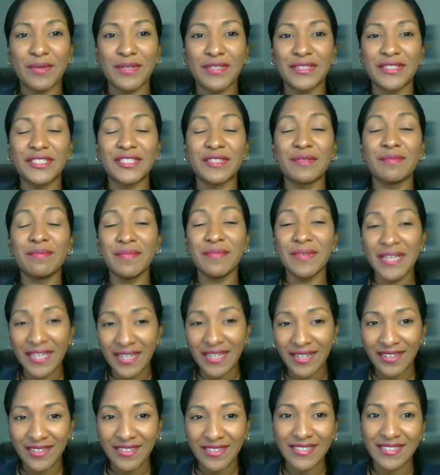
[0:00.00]
But
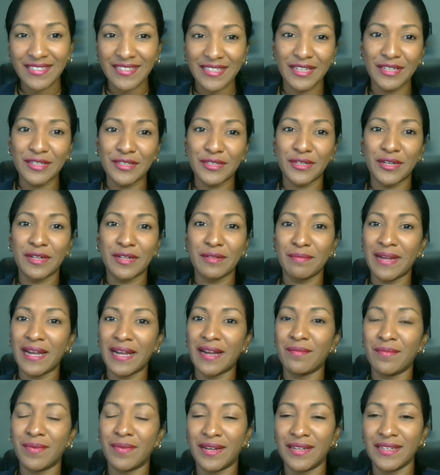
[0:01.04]
Jamaica's central
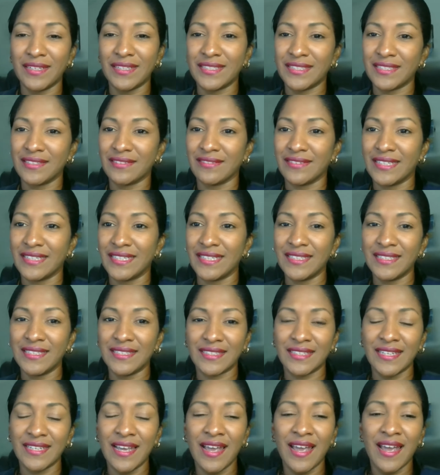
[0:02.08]
bank policy rates,